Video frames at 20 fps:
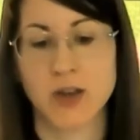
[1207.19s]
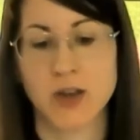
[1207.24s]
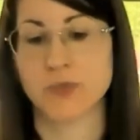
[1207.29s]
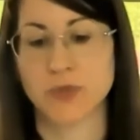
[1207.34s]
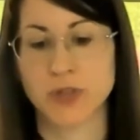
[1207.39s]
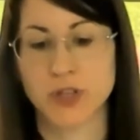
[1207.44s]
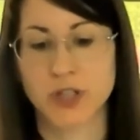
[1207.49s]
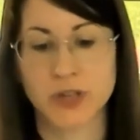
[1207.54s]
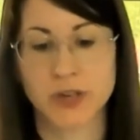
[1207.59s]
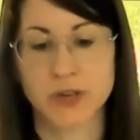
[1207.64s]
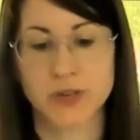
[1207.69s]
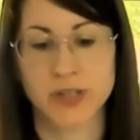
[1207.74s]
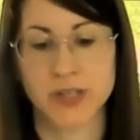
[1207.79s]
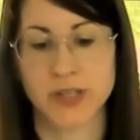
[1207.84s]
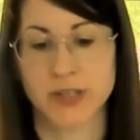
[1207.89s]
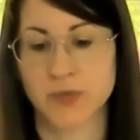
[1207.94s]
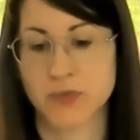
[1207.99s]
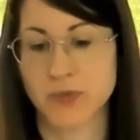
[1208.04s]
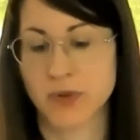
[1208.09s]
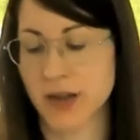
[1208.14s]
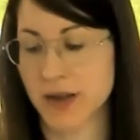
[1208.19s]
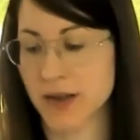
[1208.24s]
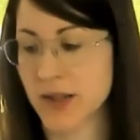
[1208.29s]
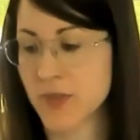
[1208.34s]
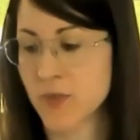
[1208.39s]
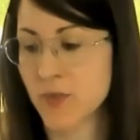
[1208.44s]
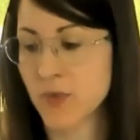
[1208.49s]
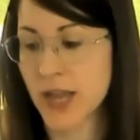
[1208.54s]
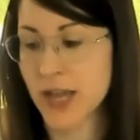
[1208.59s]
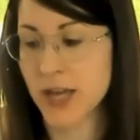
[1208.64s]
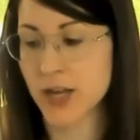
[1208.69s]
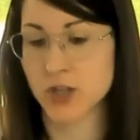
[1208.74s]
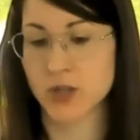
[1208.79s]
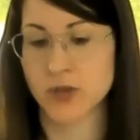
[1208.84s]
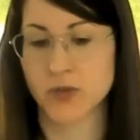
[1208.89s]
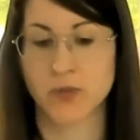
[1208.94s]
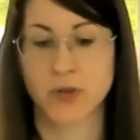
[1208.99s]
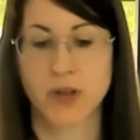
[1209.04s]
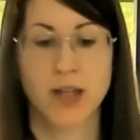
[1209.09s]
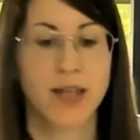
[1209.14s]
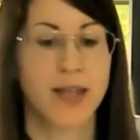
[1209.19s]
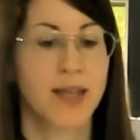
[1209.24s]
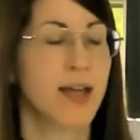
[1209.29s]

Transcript: research and education,